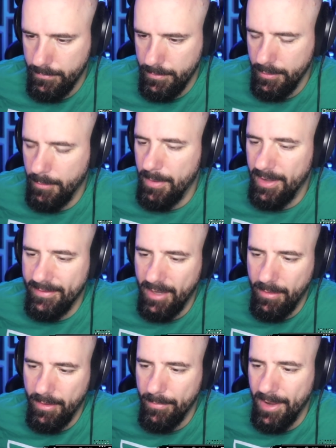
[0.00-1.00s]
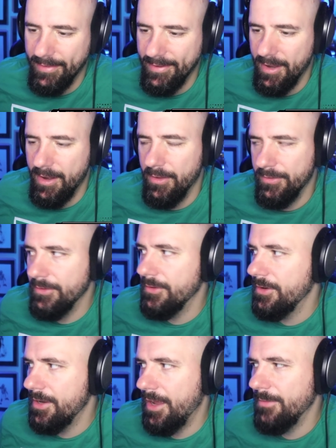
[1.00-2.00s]
No, my town my townhouse is
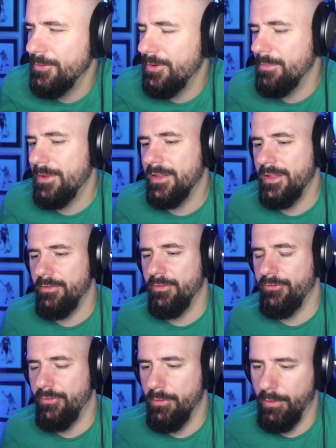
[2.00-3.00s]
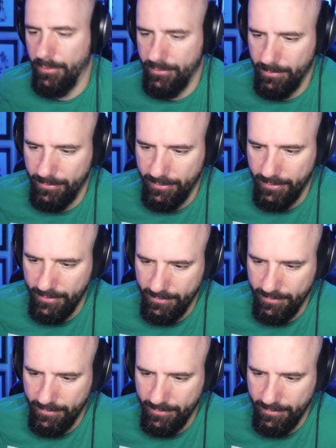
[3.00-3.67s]
on. I, dude, I'm like a level four or some shit.